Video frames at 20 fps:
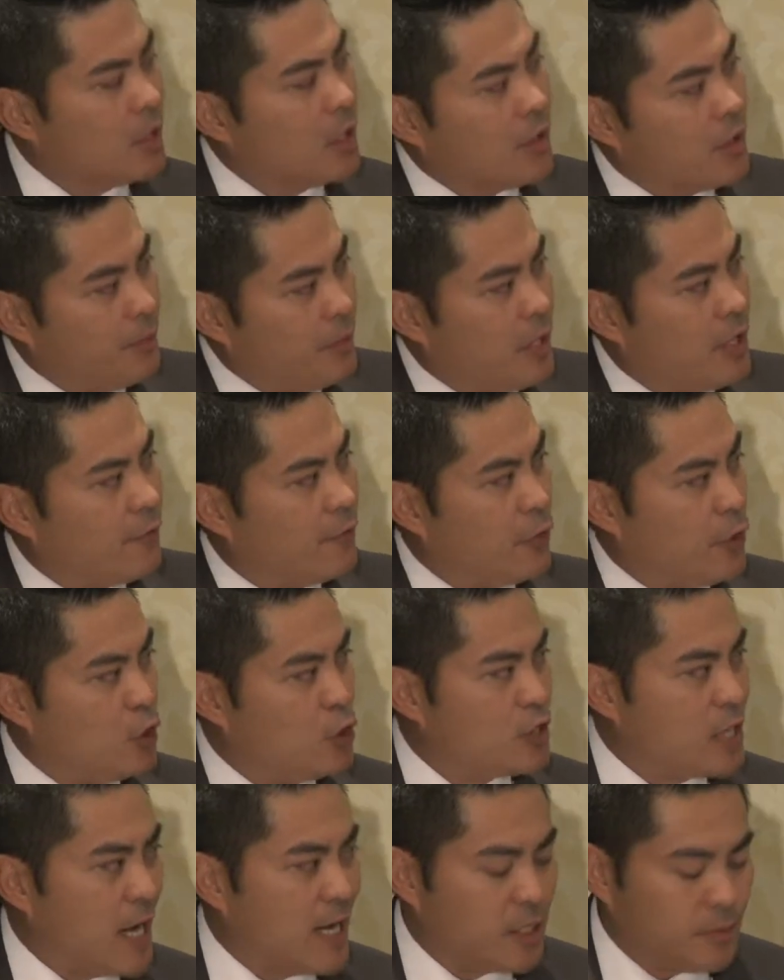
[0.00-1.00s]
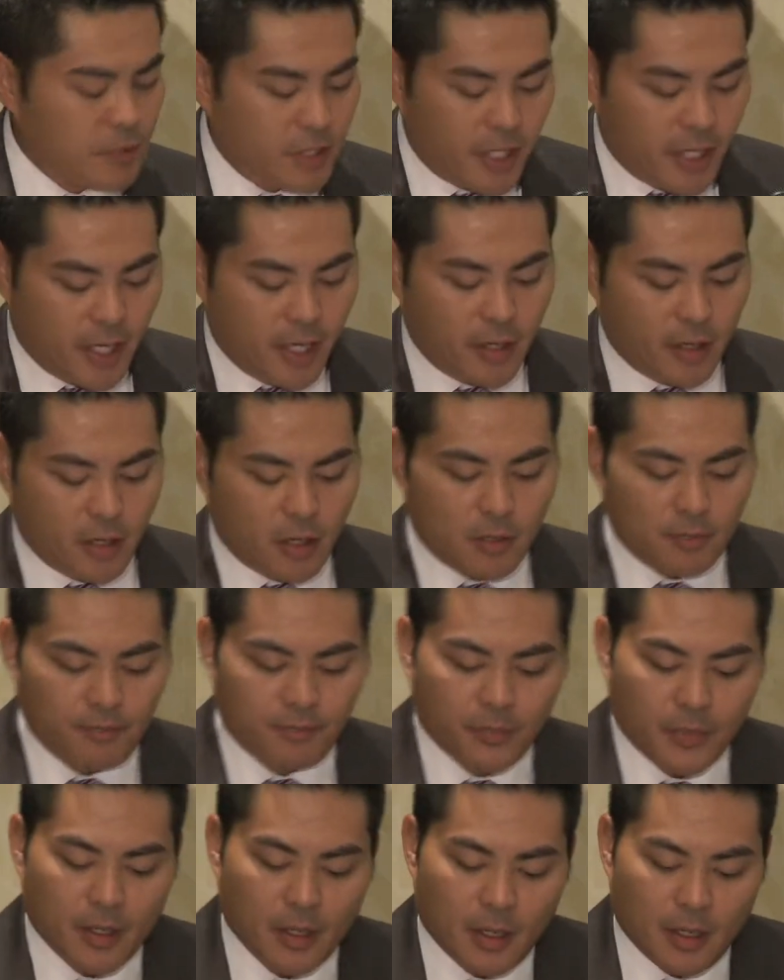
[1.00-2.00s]
meaningful use items here
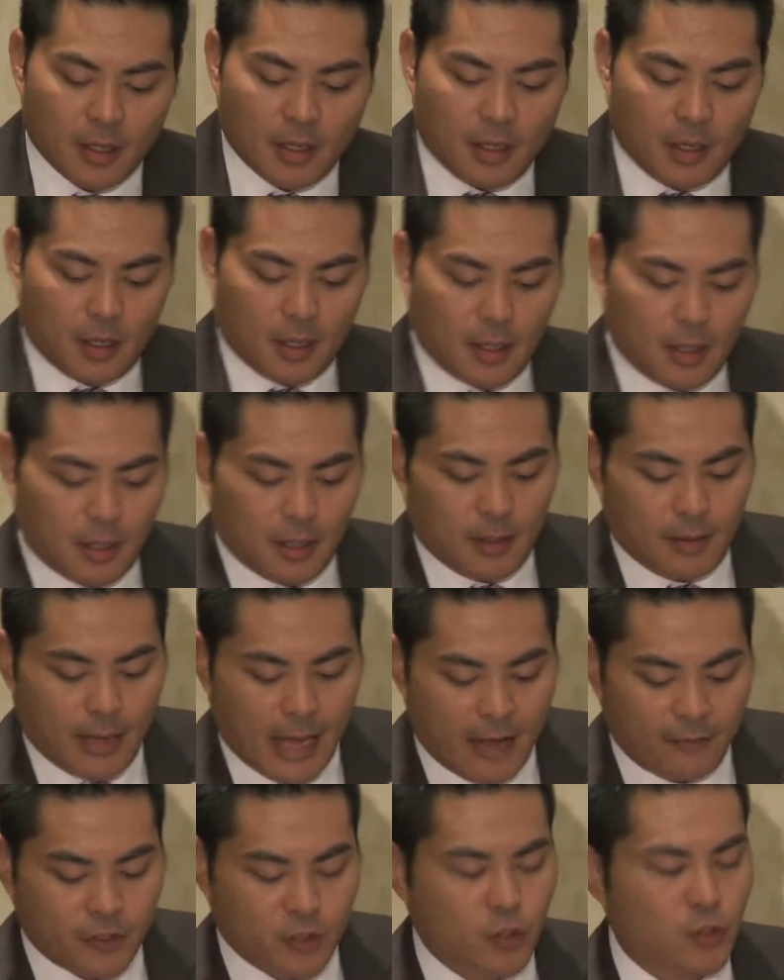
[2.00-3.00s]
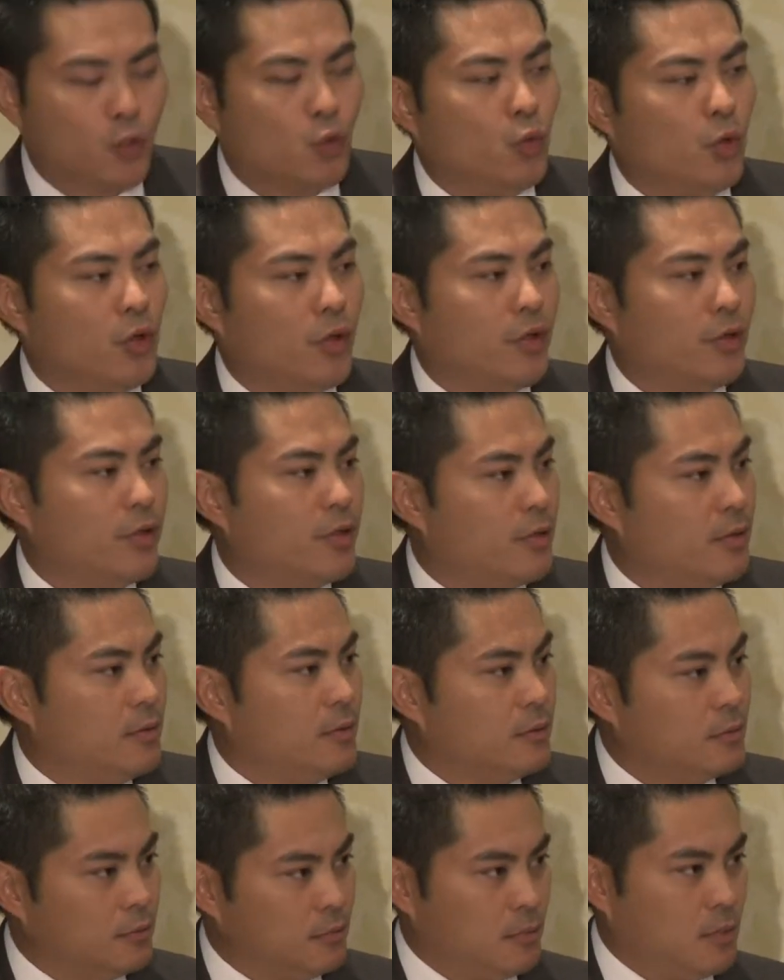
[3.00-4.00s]
have to do with
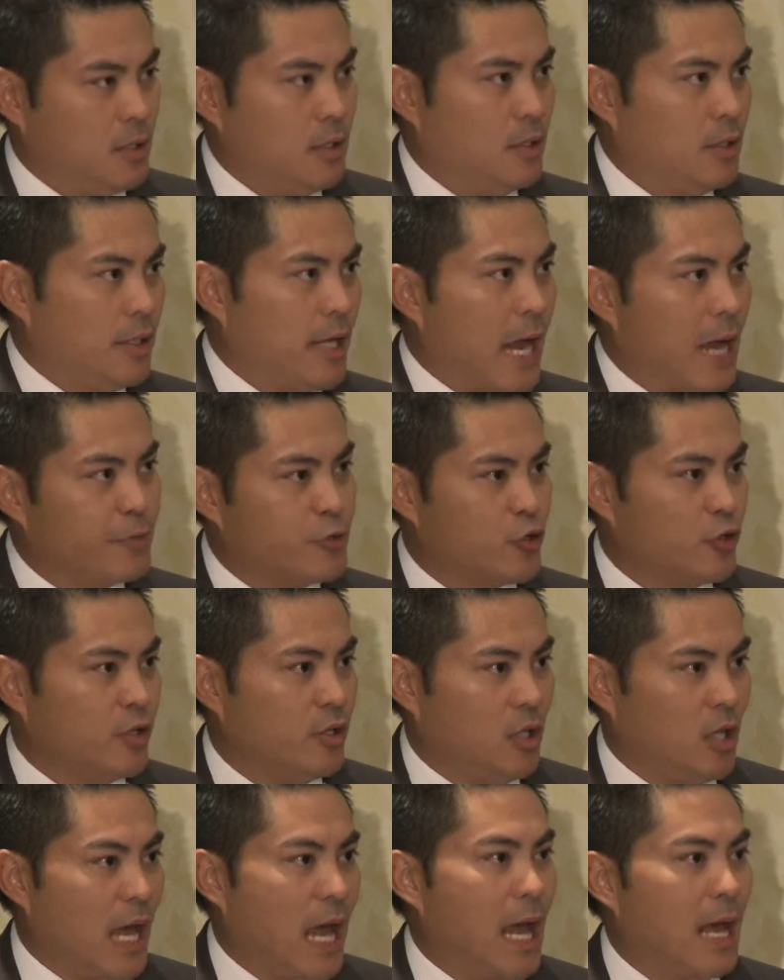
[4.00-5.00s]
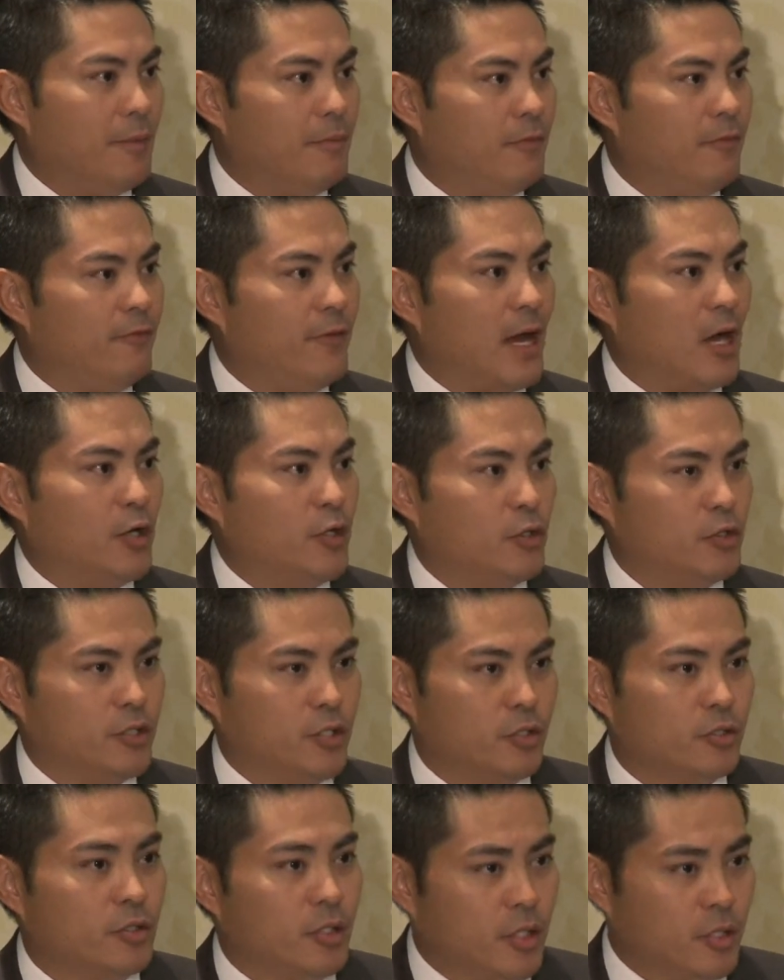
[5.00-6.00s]
capturing lab values
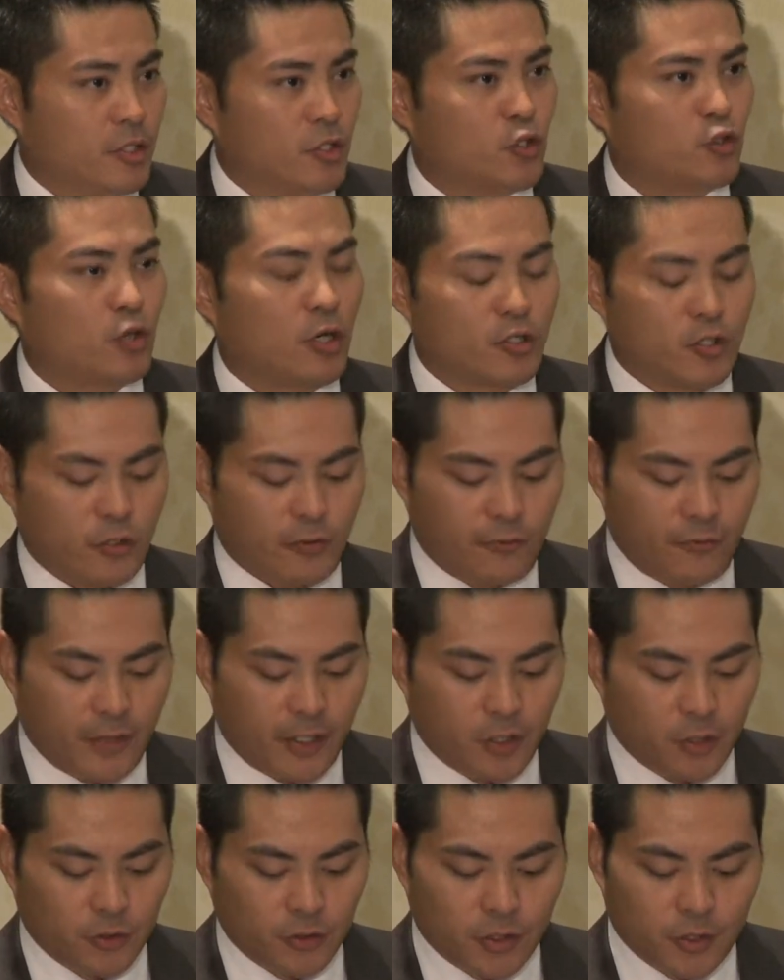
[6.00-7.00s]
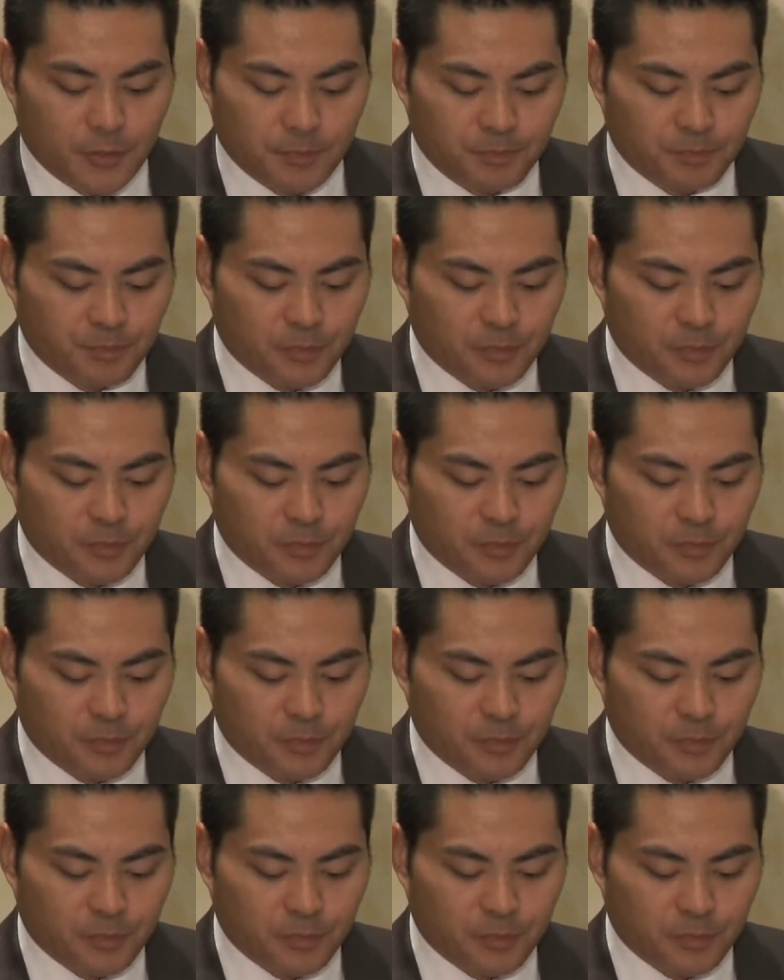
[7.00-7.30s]
into structured fields,